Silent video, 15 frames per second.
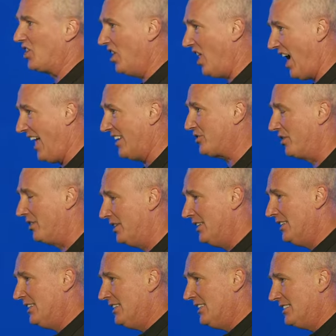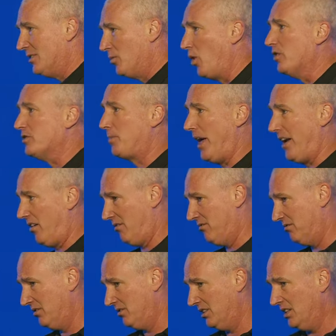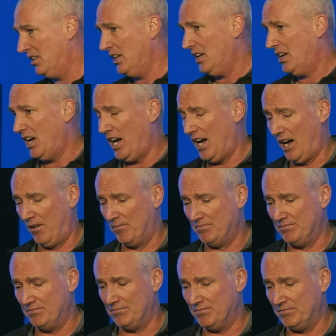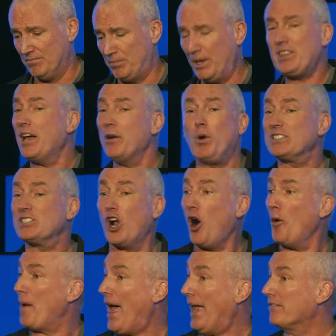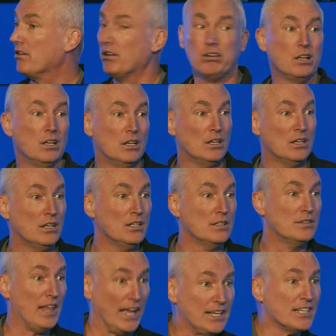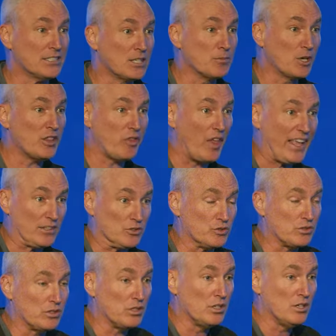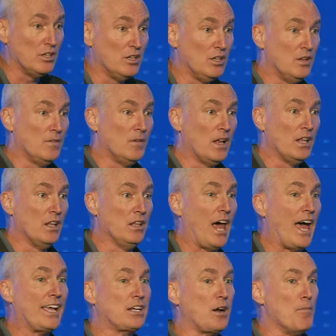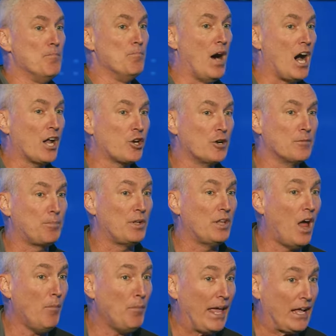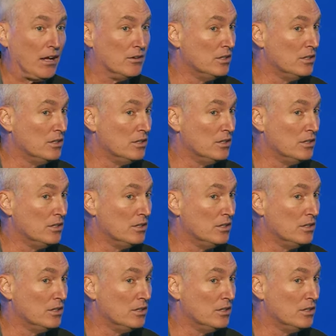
a lot. The world's better. Um, but it wasn't all bad. They did some good things, like modern plumbing.